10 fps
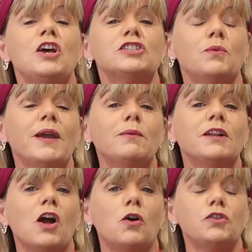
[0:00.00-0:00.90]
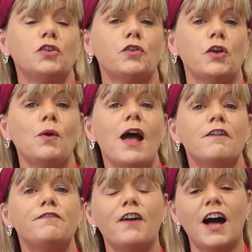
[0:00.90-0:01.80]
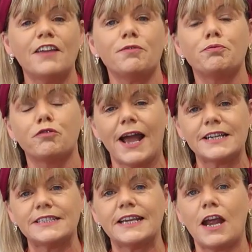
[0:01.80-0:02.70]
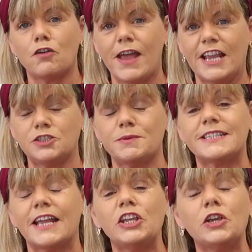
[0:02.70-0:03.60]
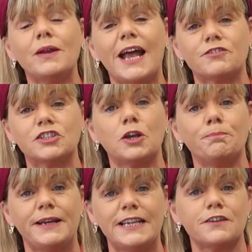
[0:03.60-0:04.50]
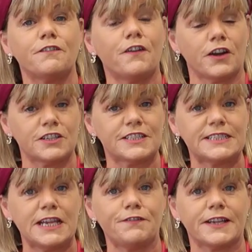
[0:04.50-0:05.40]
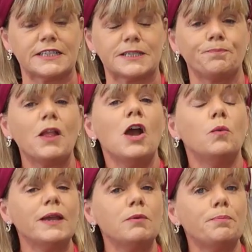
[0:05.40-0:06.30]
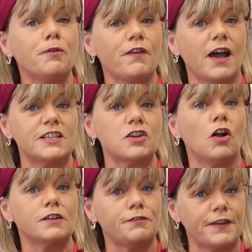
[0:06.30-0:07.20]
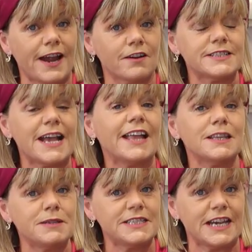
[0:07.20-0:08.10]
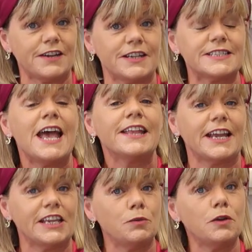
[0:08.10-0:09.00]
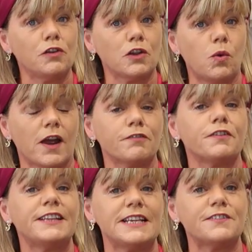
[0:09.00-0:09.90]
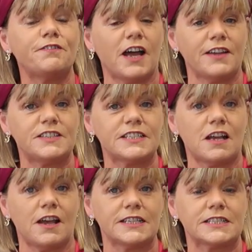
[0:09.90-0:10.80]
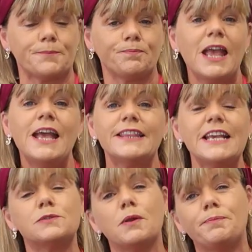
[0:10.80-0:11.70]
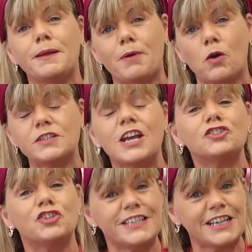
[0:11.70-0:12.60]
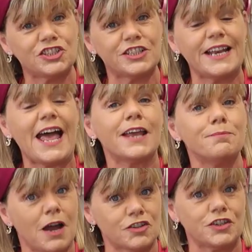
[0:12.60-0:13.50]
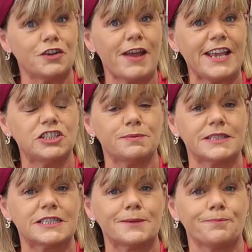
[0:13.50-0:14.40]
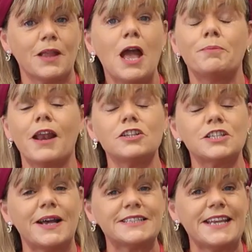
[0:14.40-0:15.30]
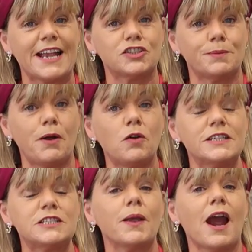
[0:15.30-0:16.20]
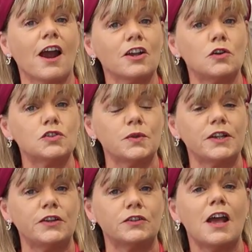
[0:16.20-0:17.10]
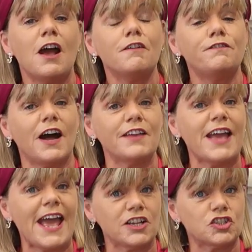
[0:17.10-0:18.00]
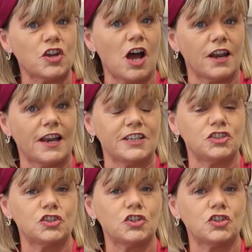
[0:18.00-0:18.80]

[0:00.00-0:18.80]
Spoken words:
So we will go through 5 practical arrangements that you will have to complete for your certificate. We will provide all the flowers and the materials that you will require for these 5 designs. These will be both traditional and modern arrangements. But also as an extra bonus, we are going to include 5 extra online